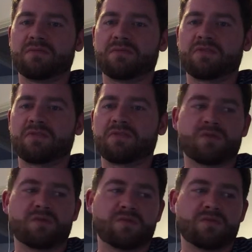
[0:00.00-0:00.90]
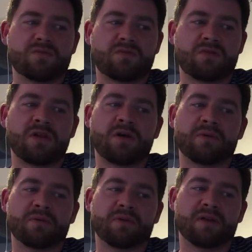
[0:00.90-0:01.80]
So a lot of
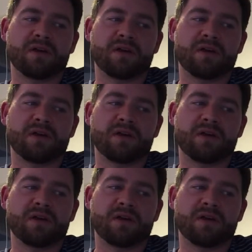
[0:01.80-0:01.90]
people are